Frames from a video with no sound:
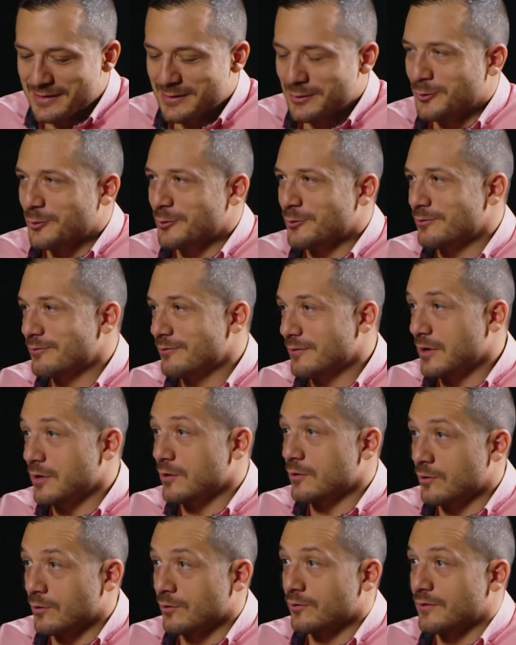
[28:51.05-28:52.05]
so
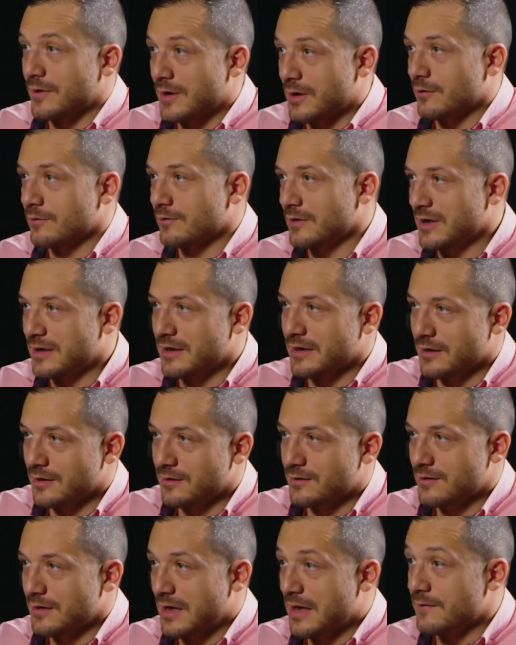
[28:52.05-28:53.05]
you're on track on getting it